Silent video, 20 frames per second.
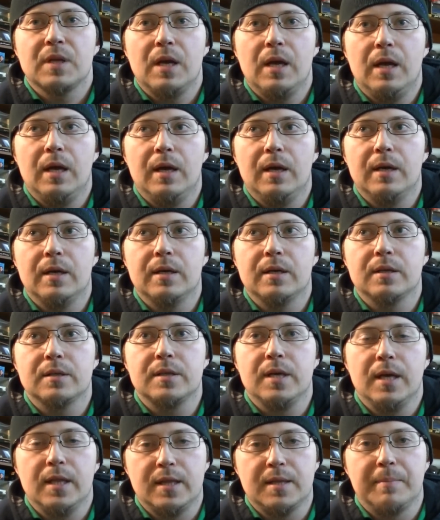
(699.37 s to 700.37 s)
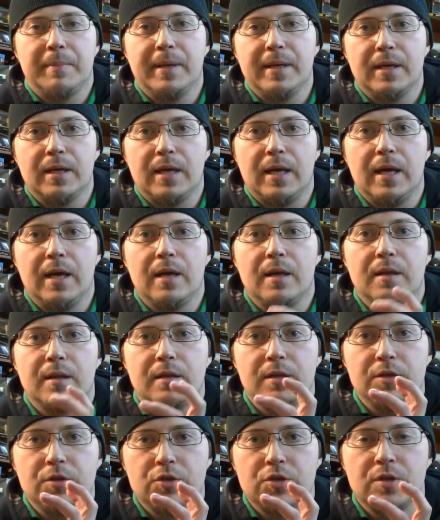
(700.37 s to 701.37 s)
and hit the button again,
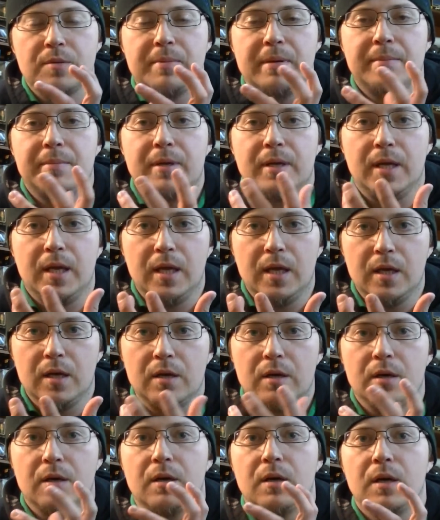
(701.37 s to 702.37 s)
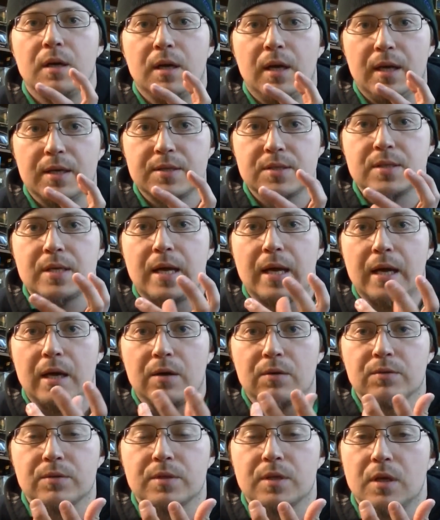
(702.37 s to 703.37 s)
and you should be able to hear a
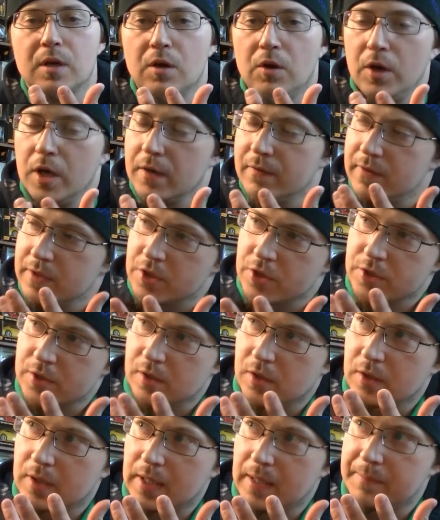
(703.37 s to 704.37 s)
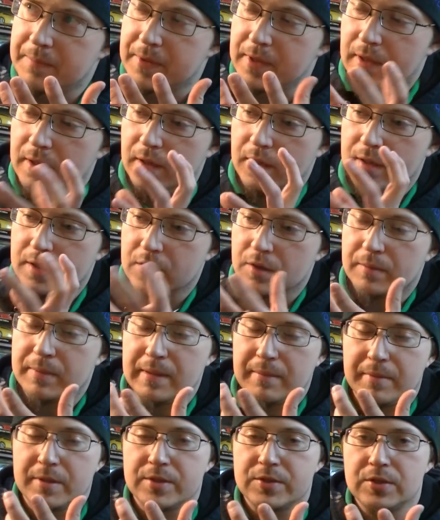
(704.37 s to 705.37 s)
sound, or even just look up there and you'll be
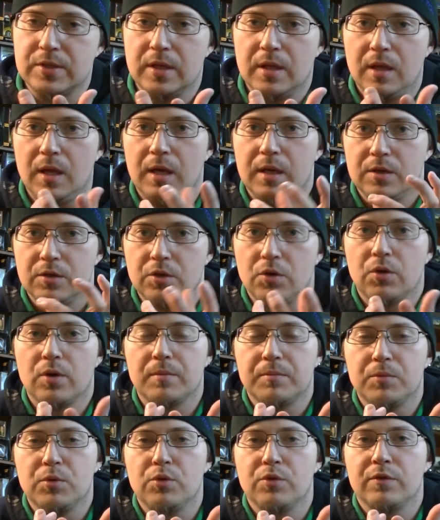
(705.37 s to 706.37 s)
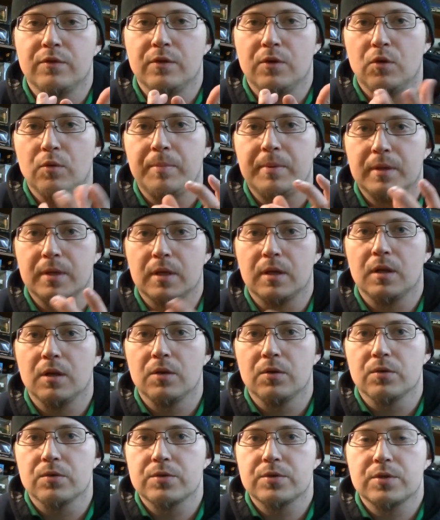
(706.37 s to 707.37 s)
able to see that door move open and
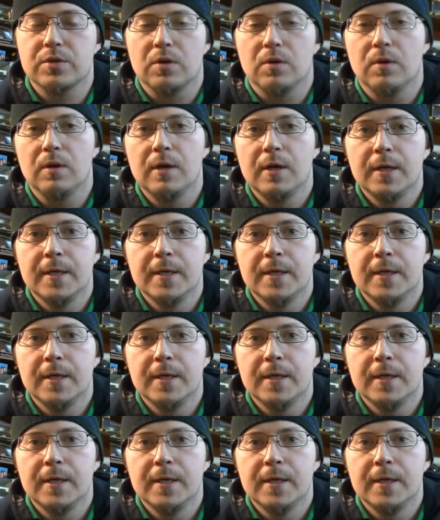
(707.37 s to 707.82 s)
close. So